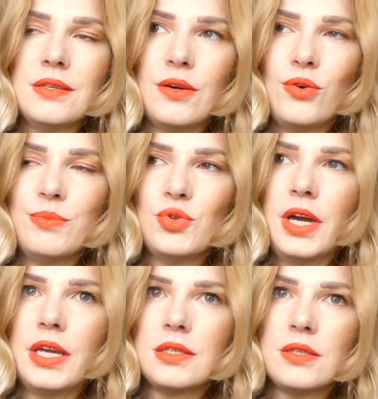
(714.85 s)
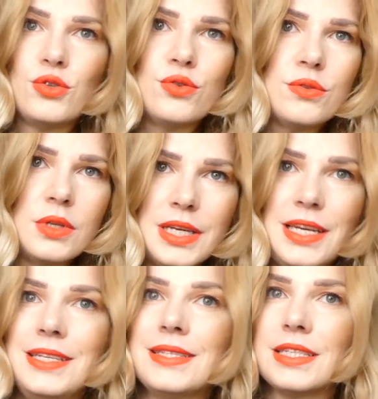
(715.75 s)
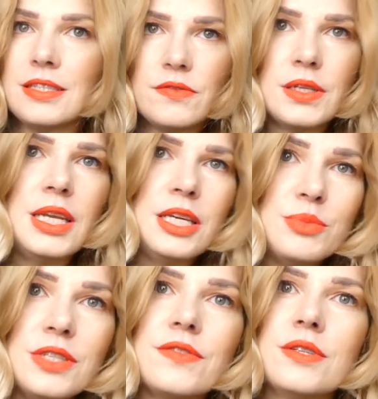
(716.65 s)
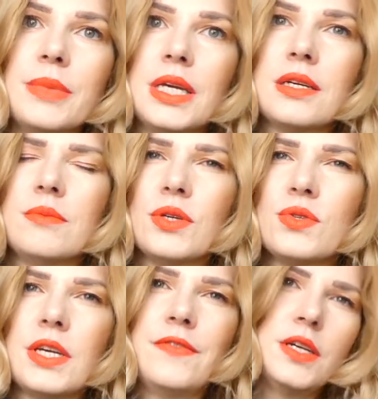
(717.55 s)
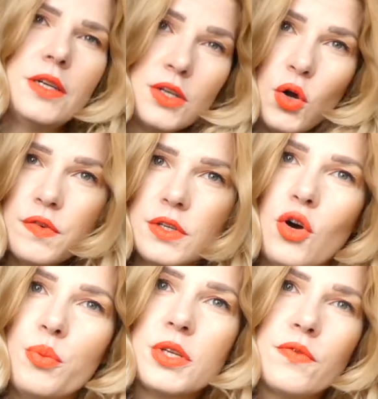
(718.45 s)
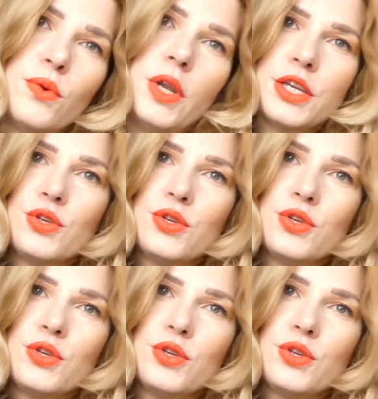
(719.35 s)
So I'm trying to do at least like different lip, different makeup, because I very often opt for like